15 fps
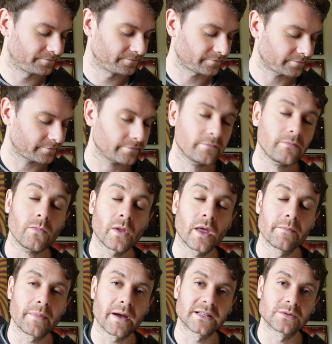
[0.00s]

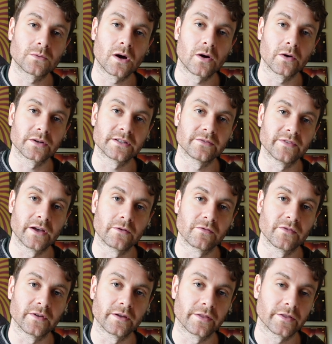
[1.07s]
And back to our octave there with
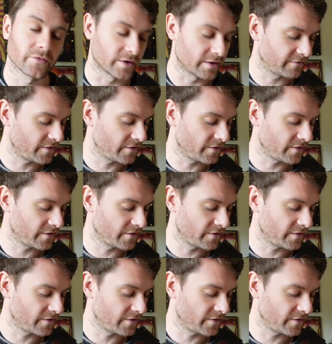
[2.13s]
finger 3.